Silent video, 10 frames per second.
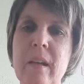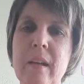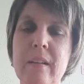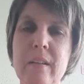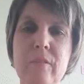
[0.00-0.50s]

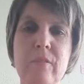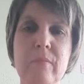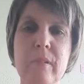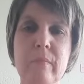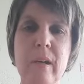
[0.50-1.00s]
and that
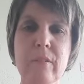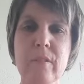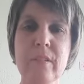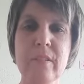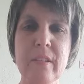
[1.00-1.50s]
we might
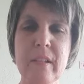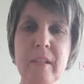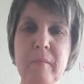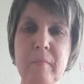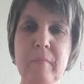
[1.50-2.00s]
not see
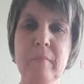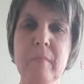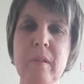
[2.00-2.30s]
him,